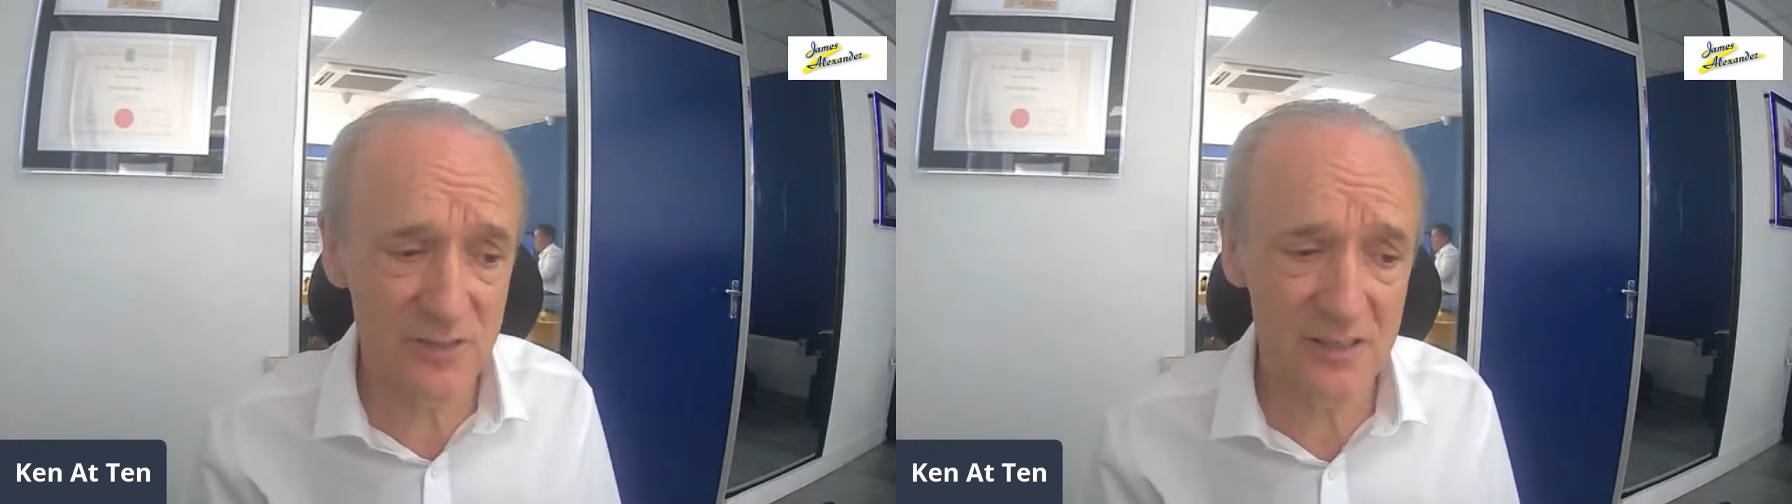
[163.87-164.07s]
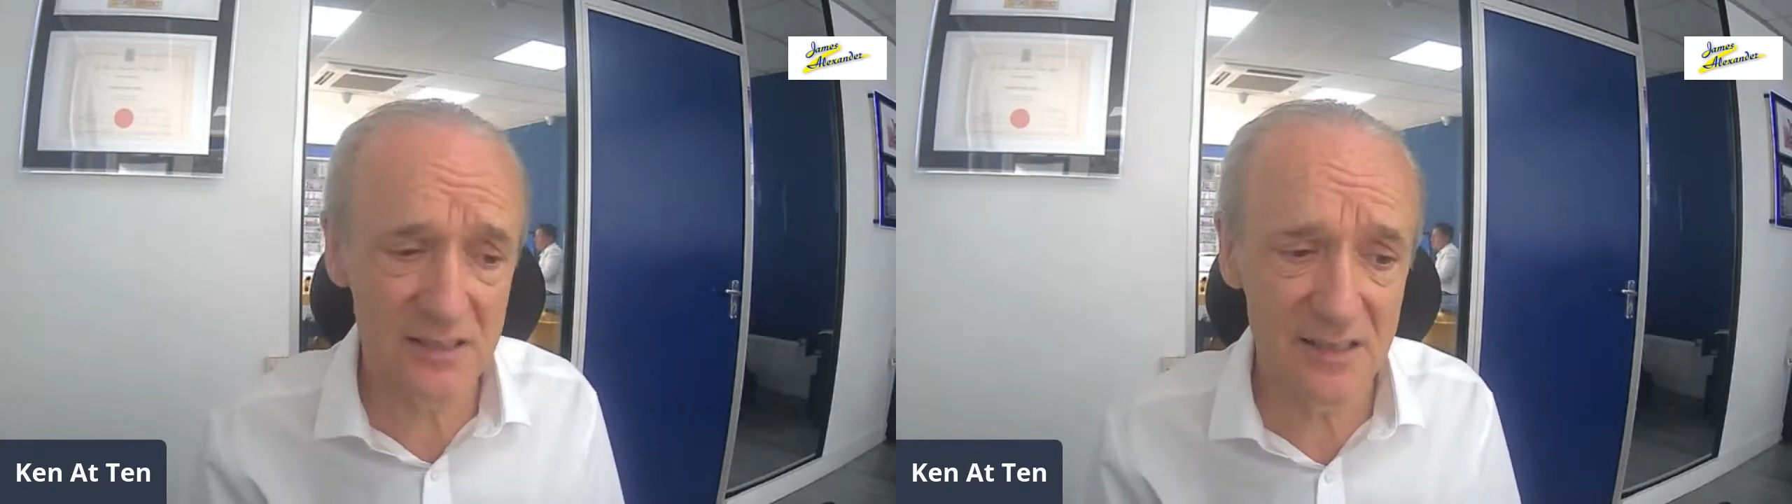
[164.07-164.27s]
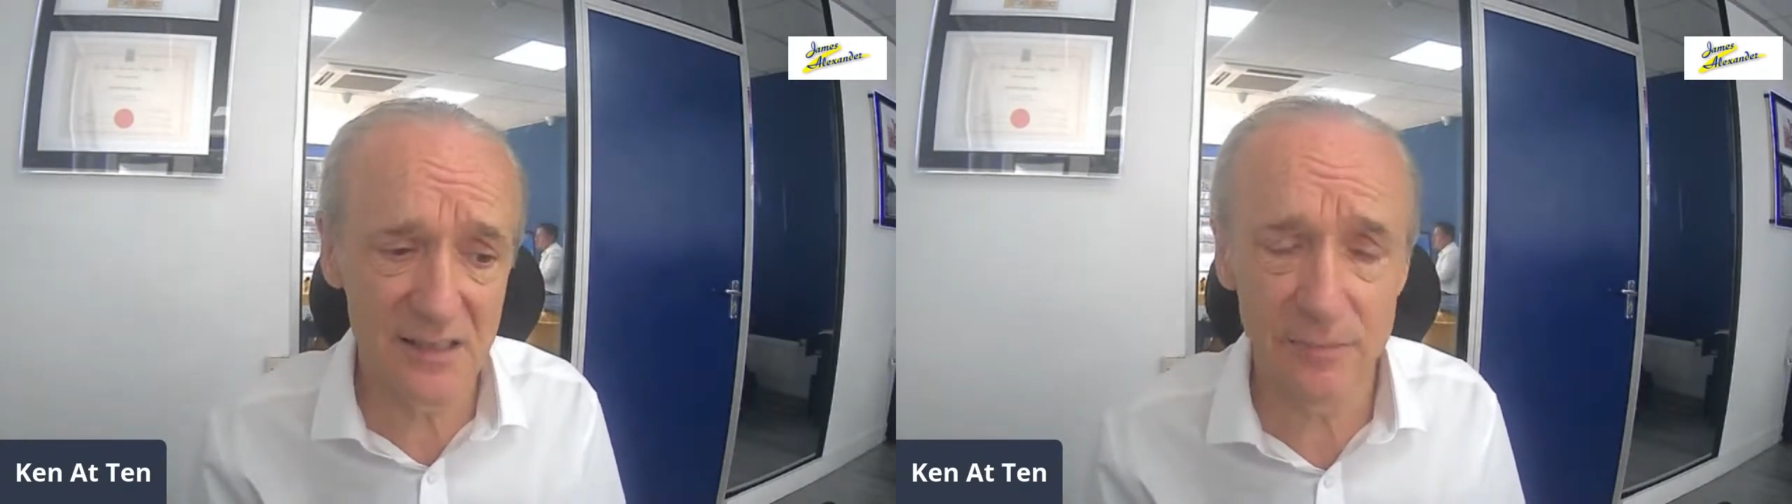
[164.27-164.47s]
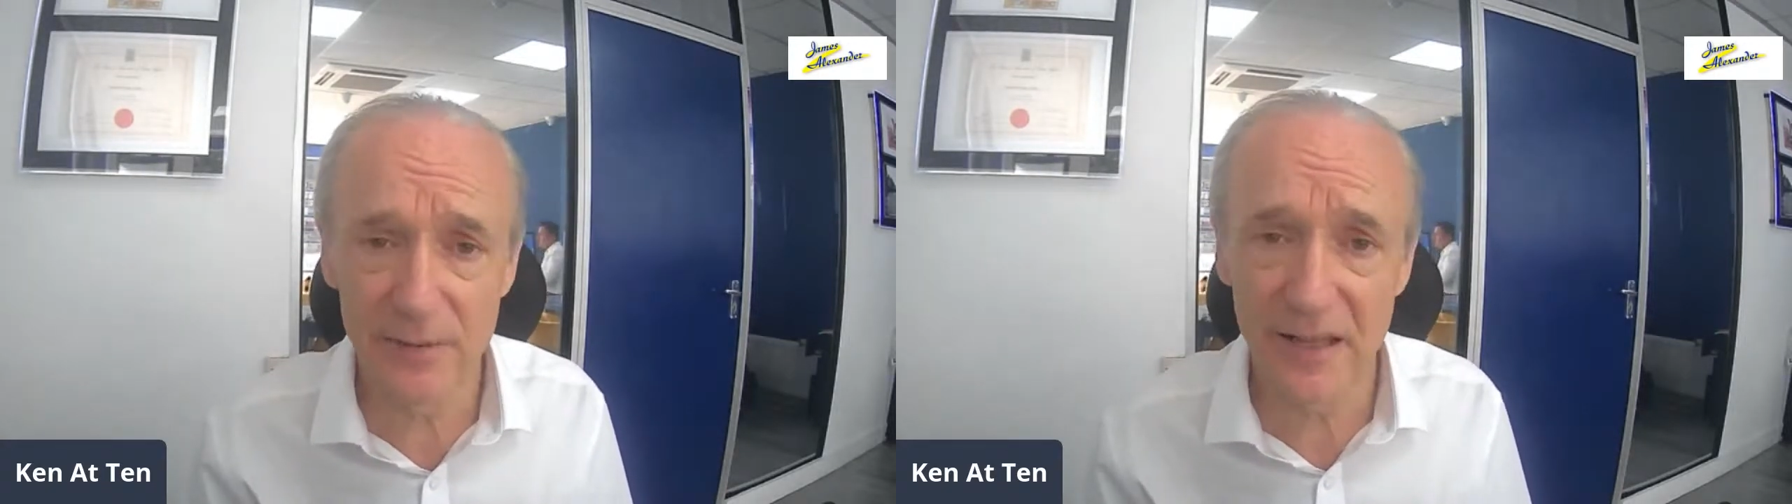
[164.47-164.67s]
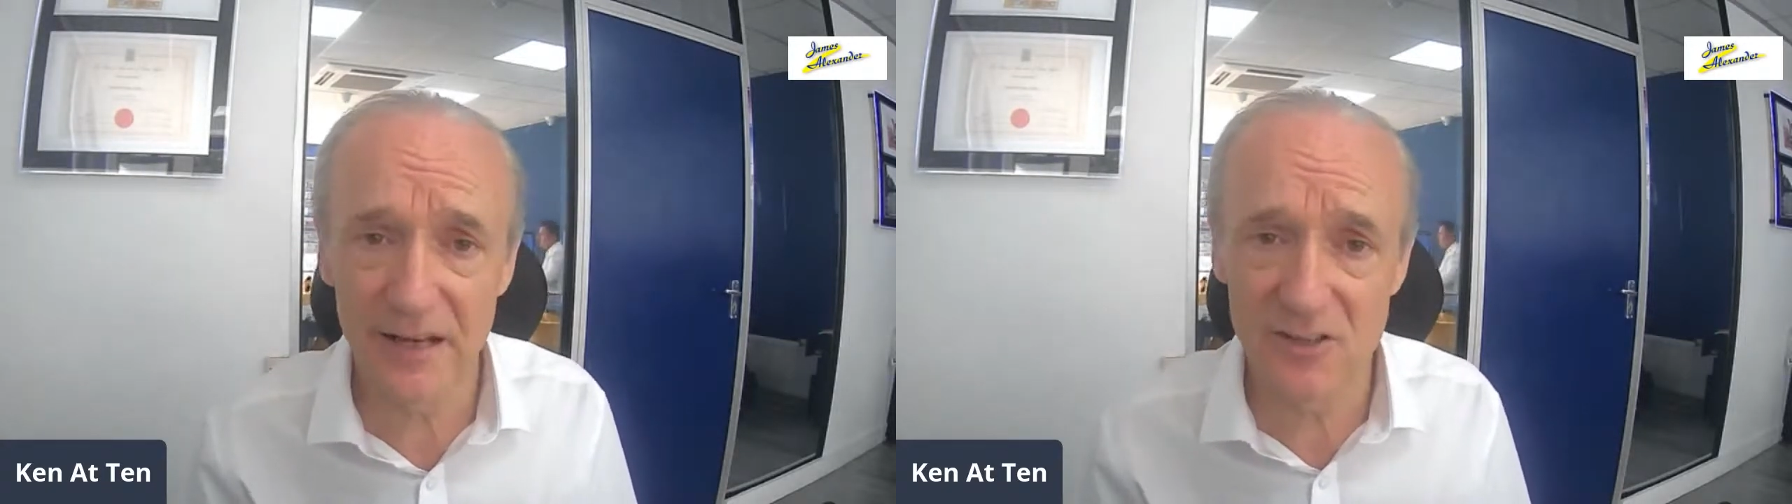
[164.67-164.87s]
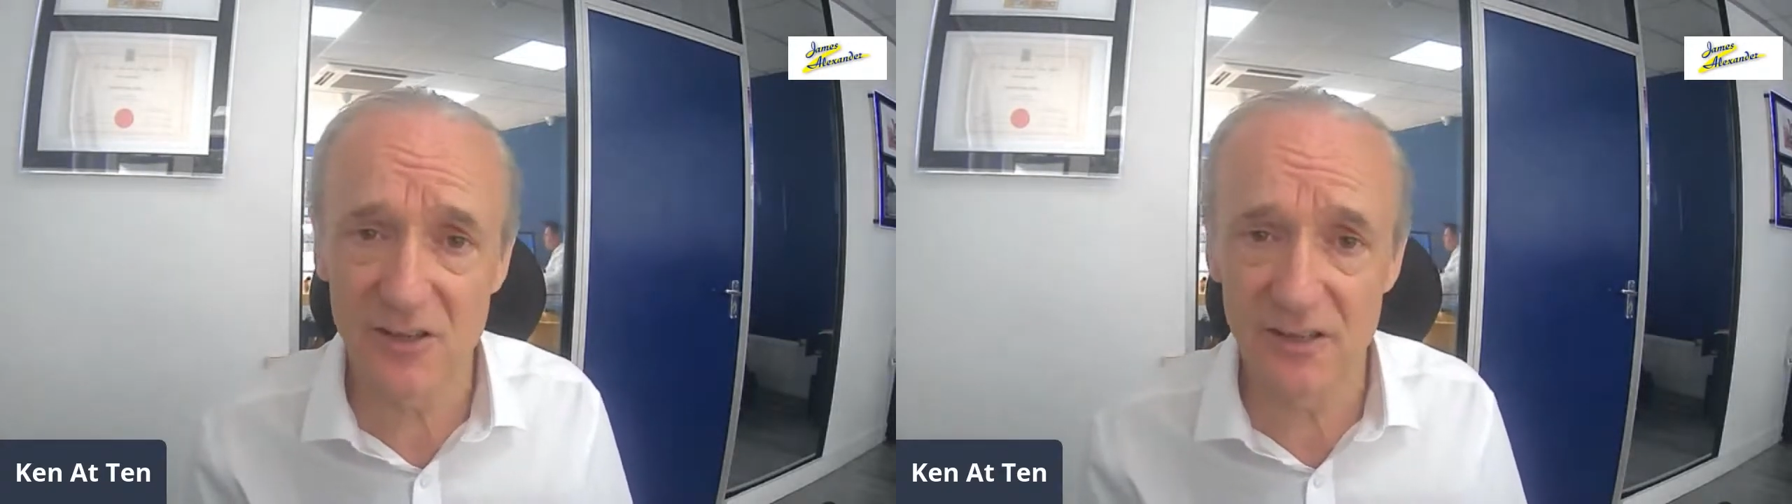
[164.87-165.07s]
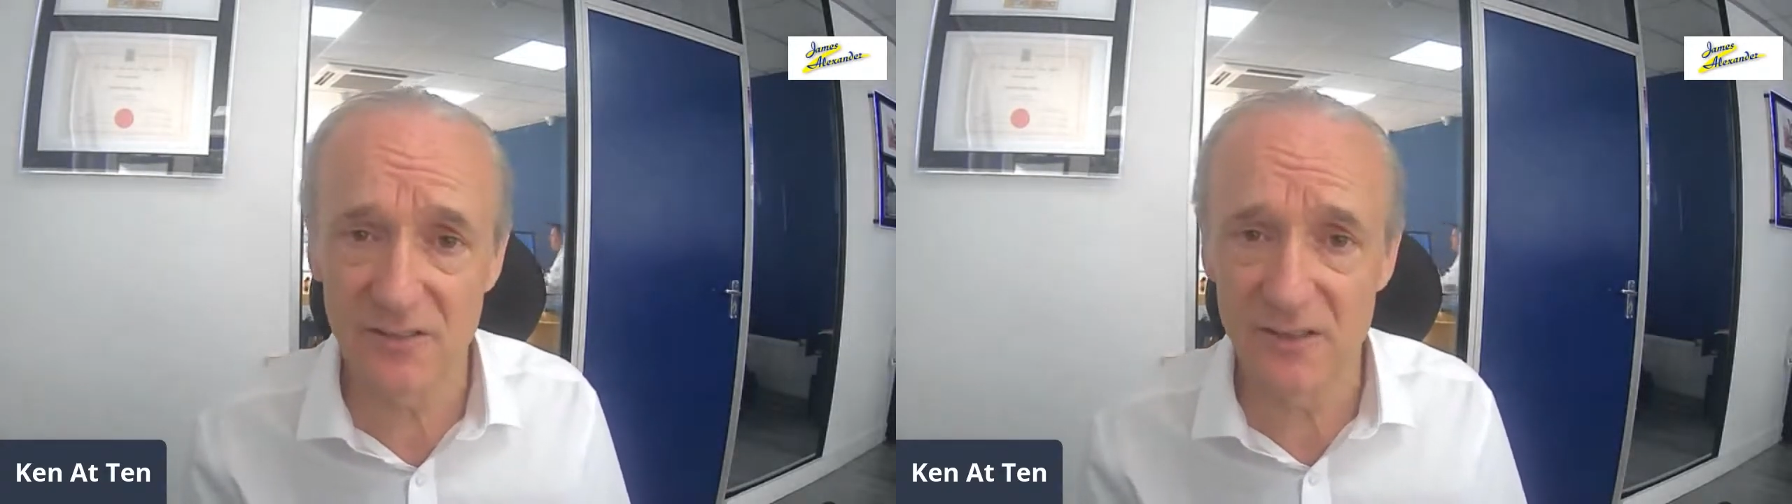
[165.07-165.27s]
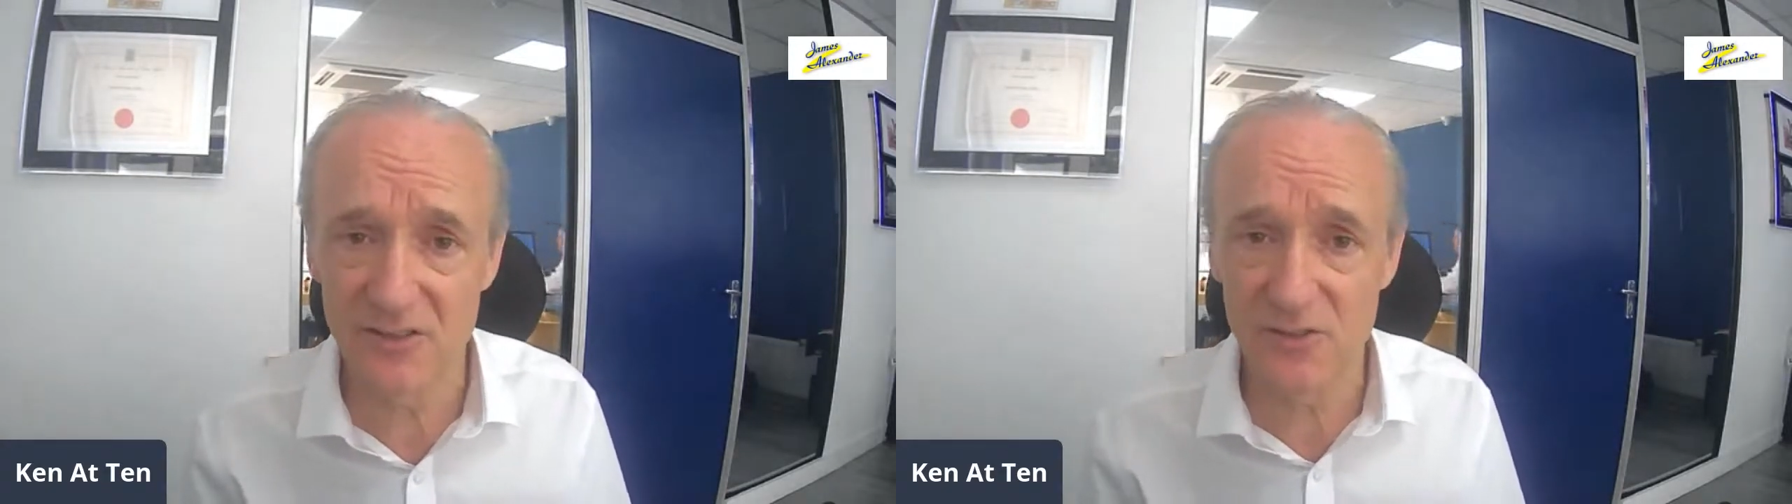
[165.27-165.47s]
the planning side of things,